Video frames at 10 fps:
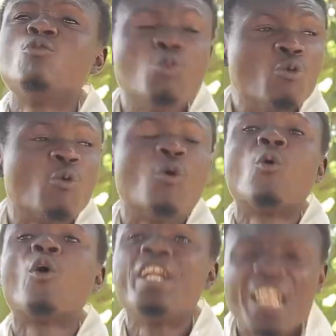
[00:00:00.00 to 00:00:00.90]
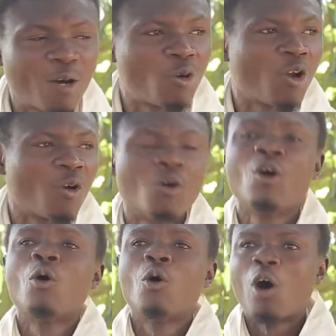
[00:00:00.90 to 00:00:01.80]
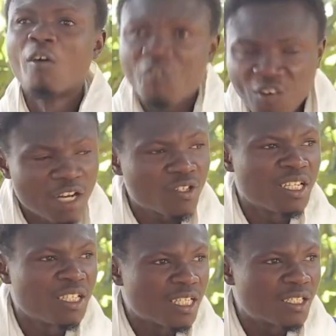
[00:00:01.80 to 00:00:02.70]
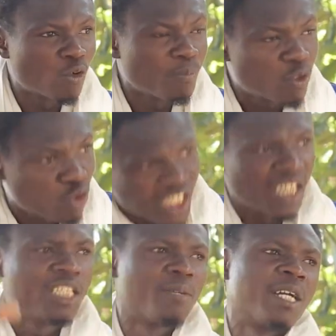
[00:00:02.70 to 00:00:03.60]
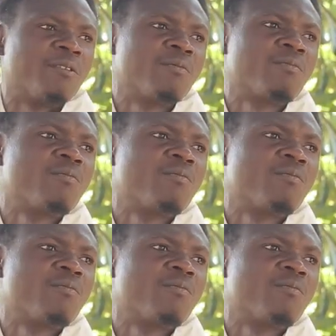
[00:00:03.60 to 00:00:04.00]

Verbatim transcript: hu woni akro no. On fan me true challenge man.